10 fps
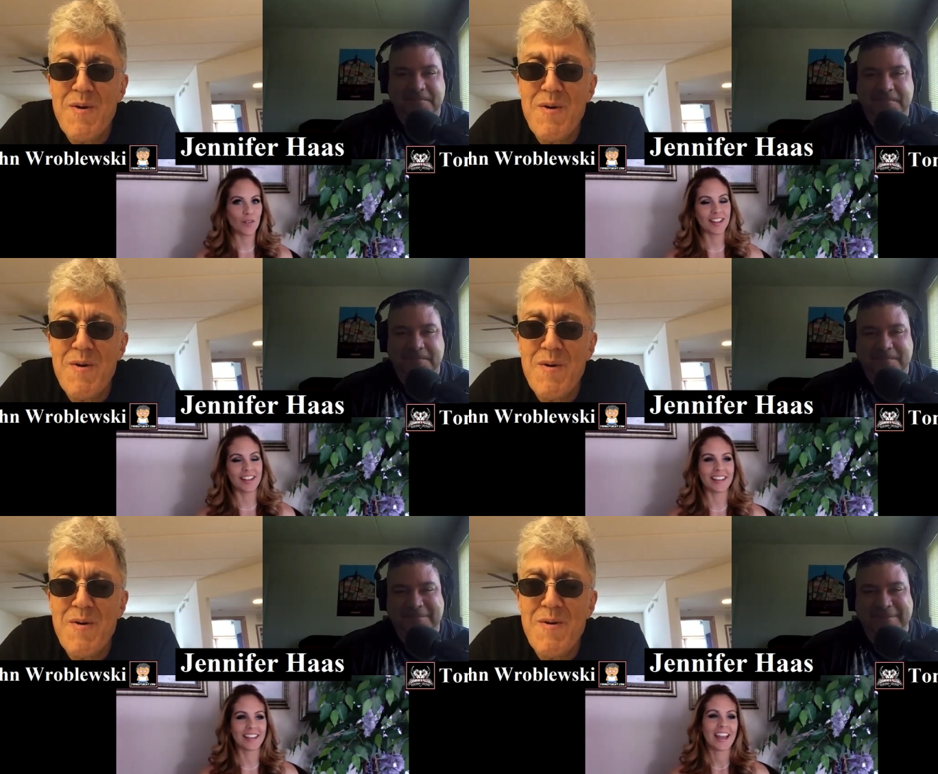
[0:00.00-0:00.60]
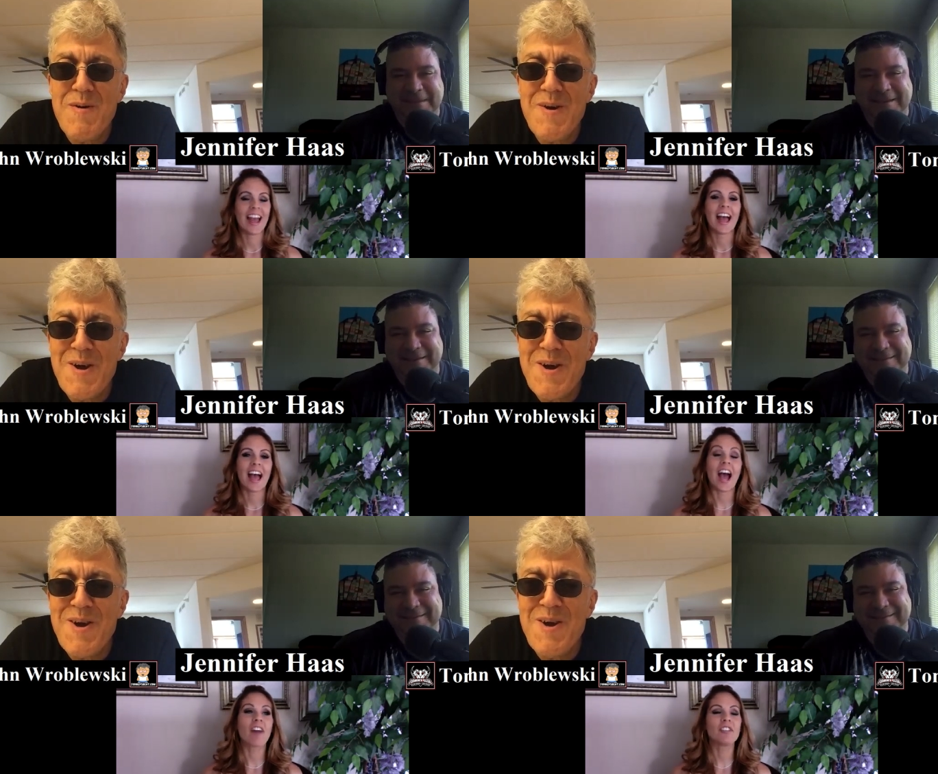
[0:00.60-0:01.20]
Speaker 1: like
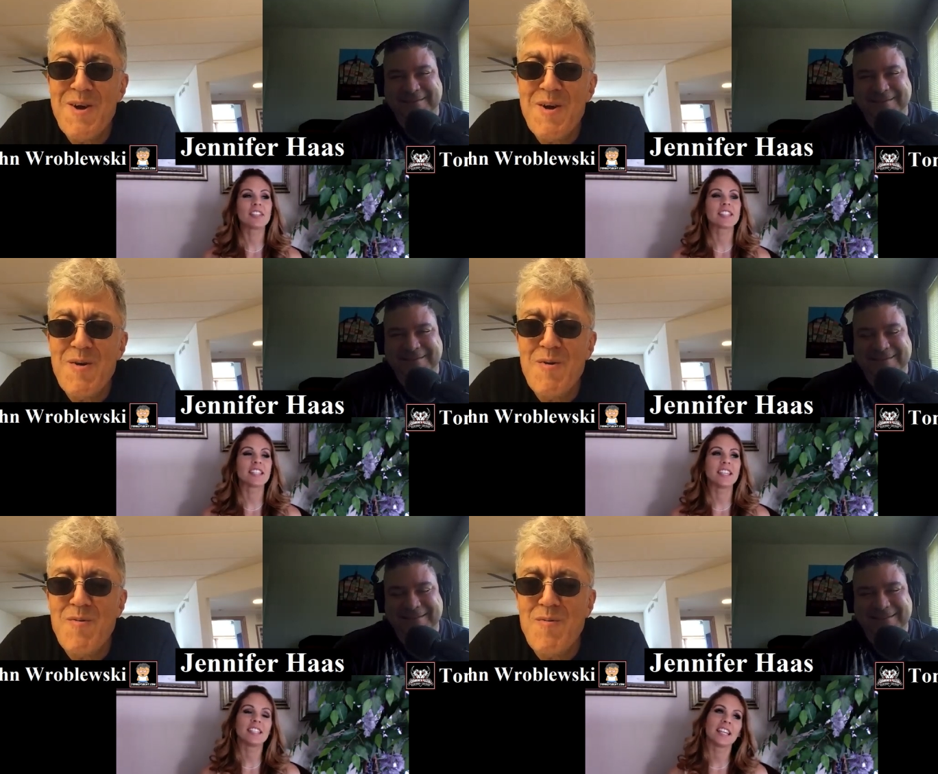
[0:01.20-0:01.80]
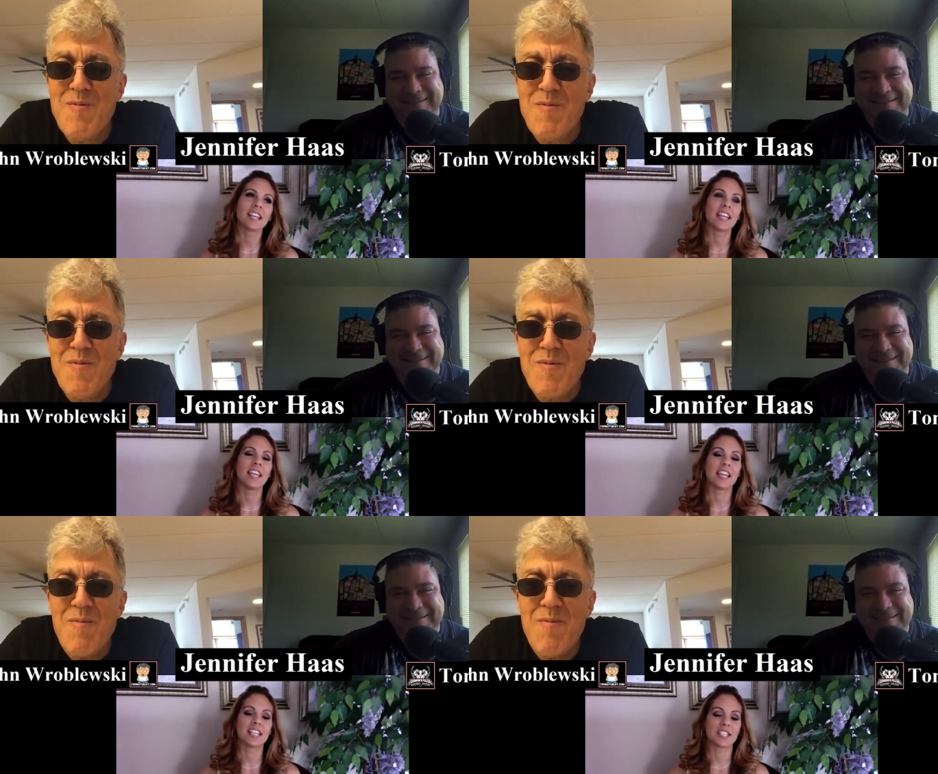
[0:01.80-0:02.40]
yeah. obviously like i
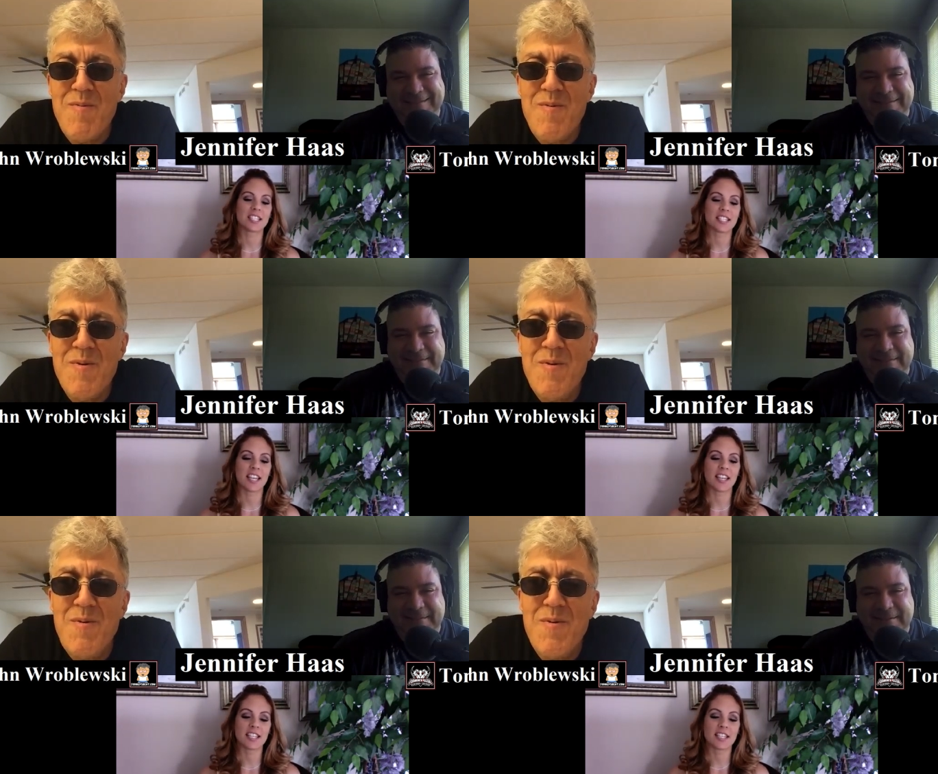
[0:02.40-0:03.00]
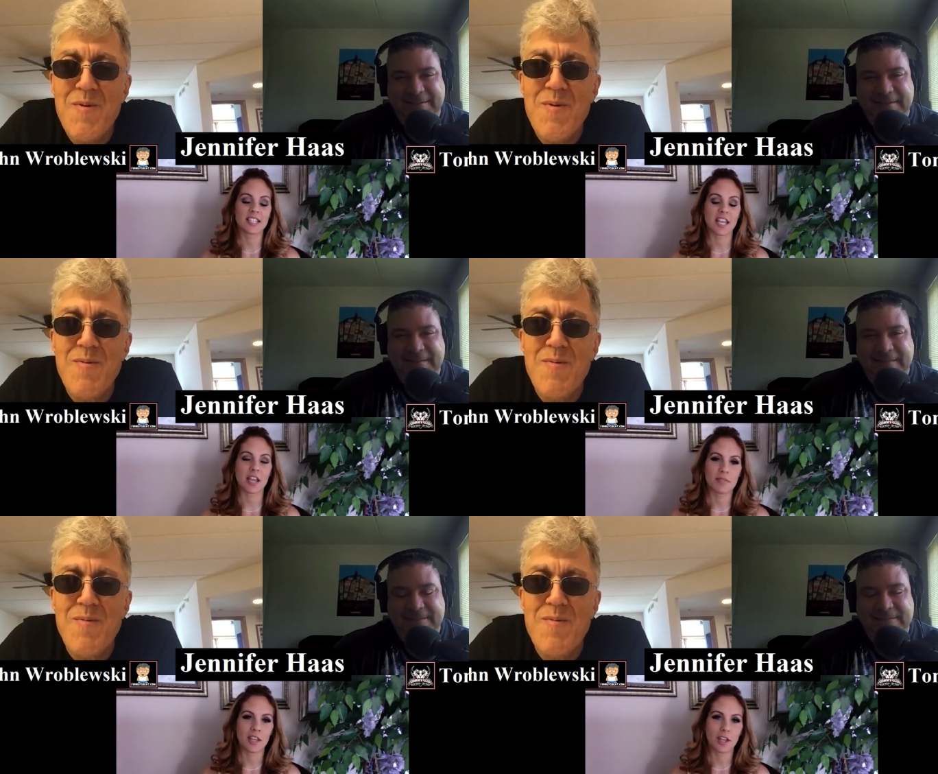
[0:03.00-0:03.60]
can't just say the
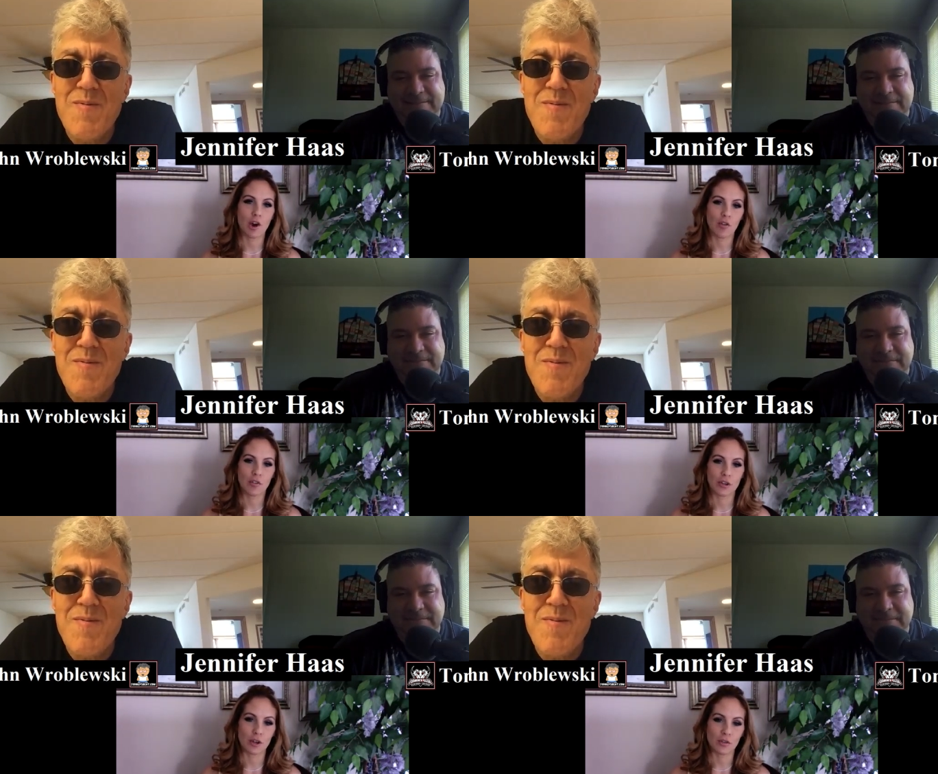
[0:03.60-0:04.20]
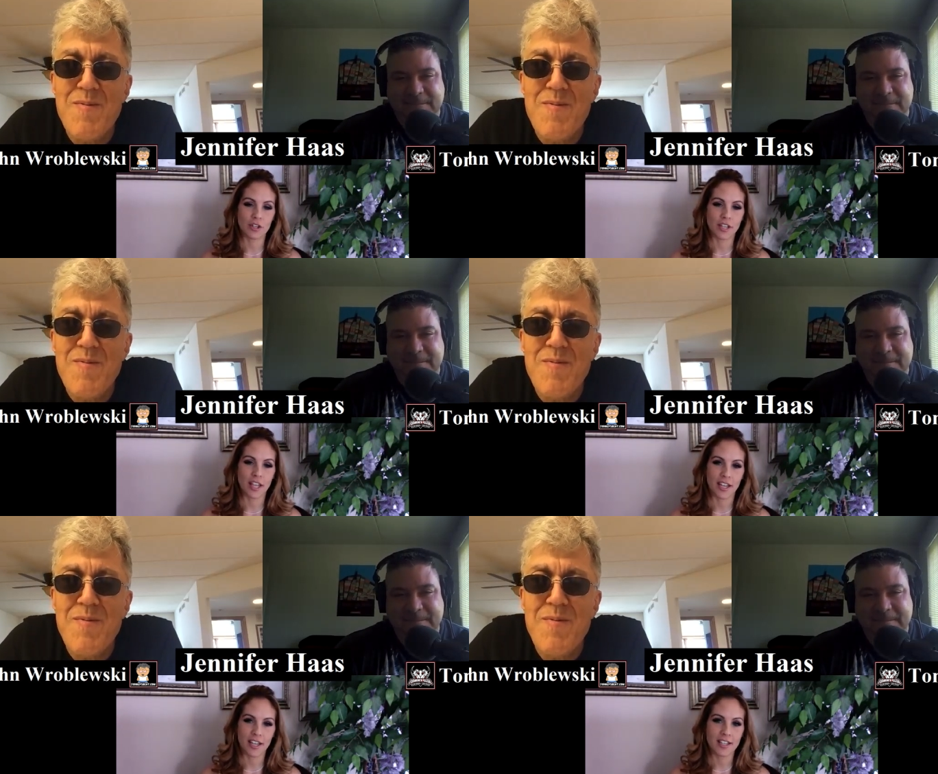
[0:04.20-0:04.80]
same thing over and over
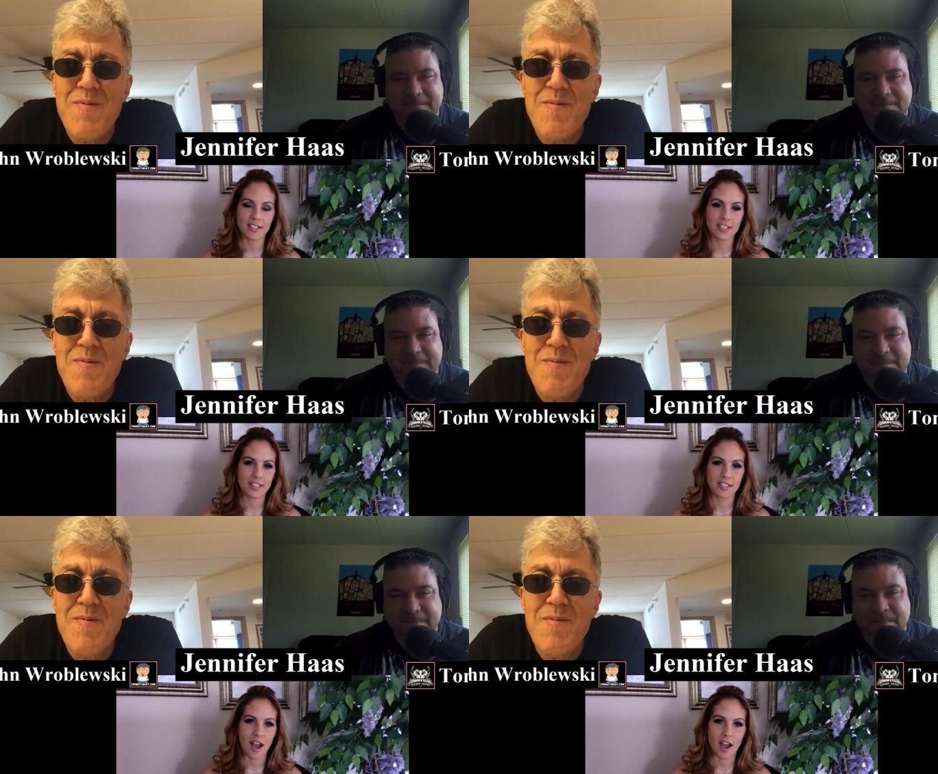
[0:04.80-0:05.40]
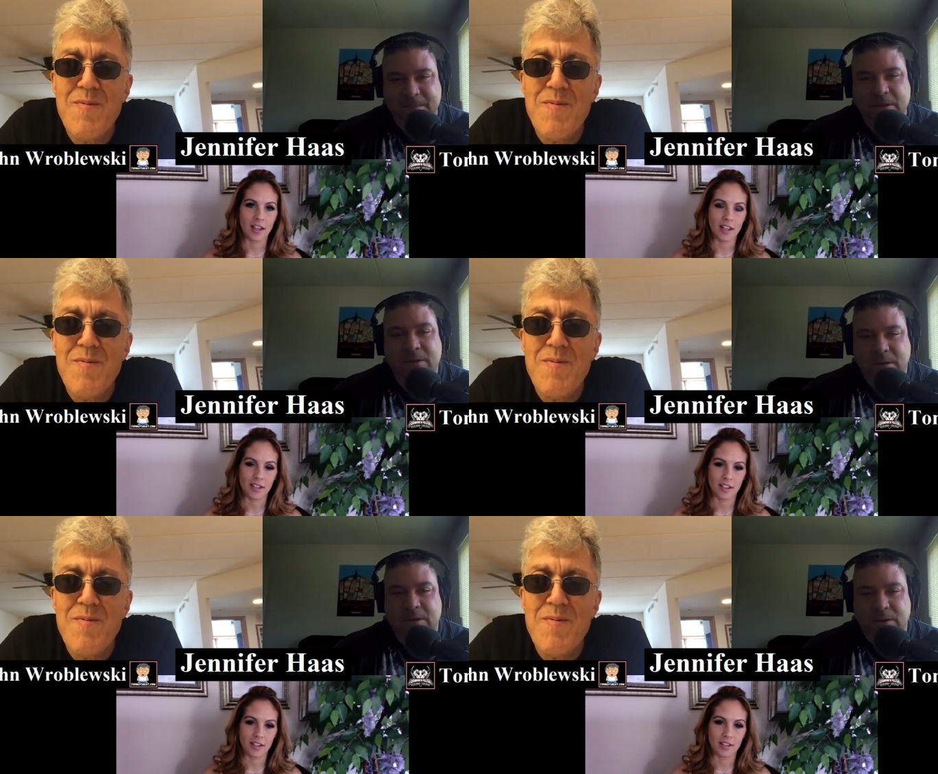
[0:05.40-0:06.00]
again because it's not
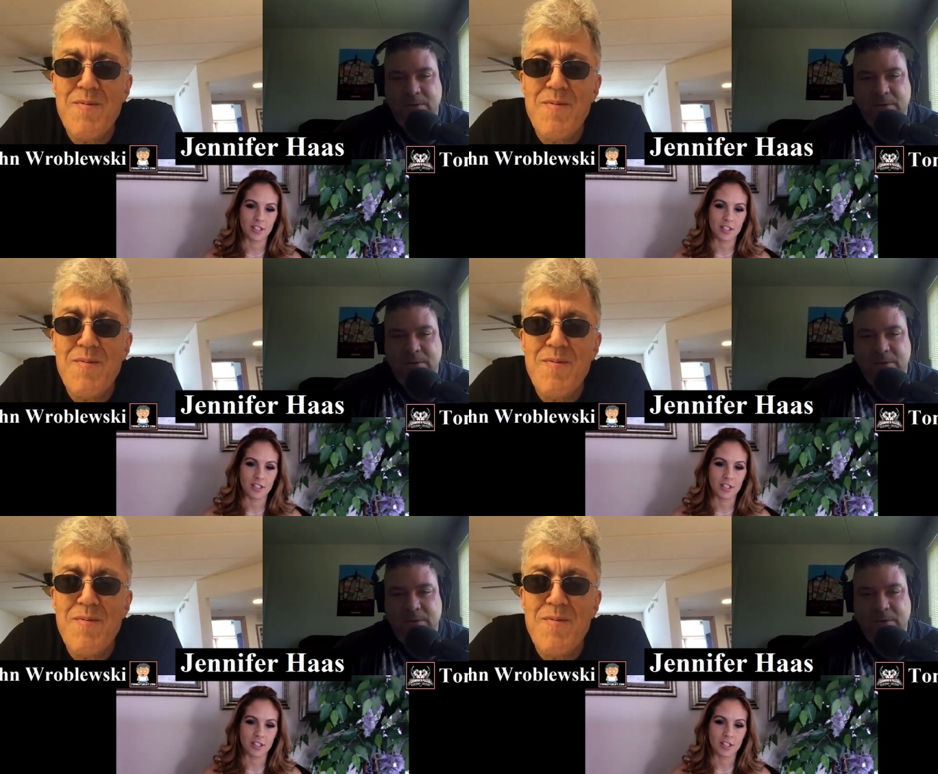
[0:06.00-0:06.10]
gonna